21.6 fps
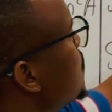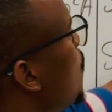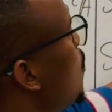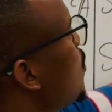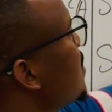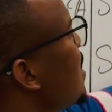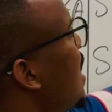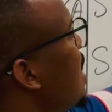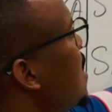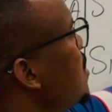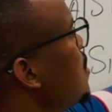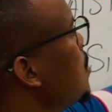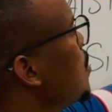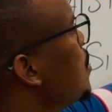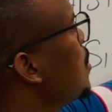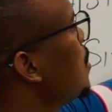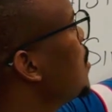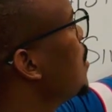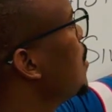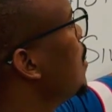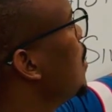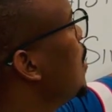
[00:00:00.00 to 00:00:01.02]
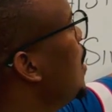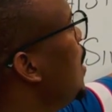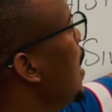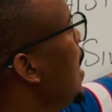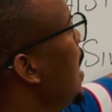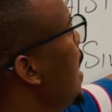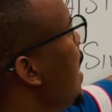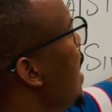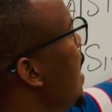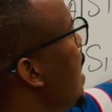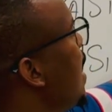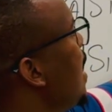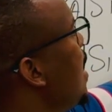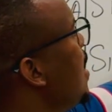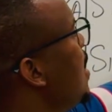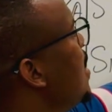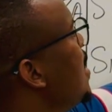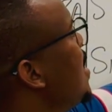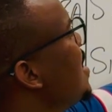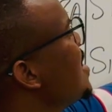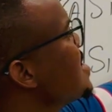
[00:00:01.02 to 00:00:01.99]
more than
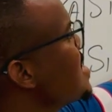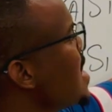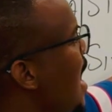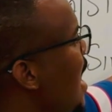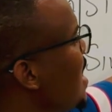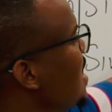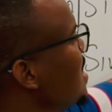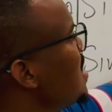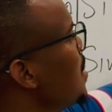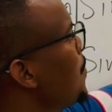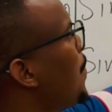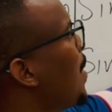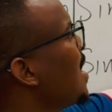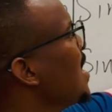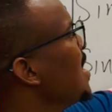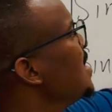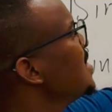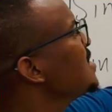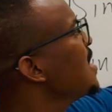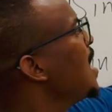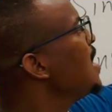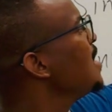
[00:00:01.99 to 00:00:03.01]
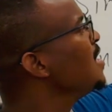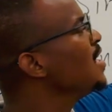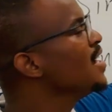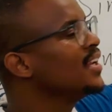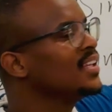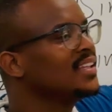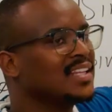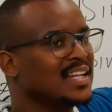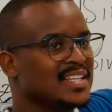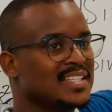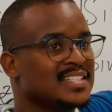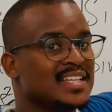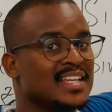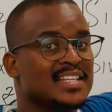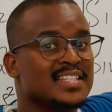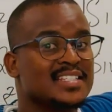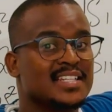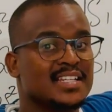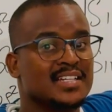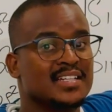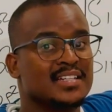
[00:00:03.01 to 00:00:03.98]
90 but less than
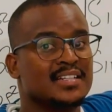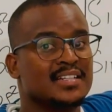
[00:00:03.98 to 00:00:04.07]
360.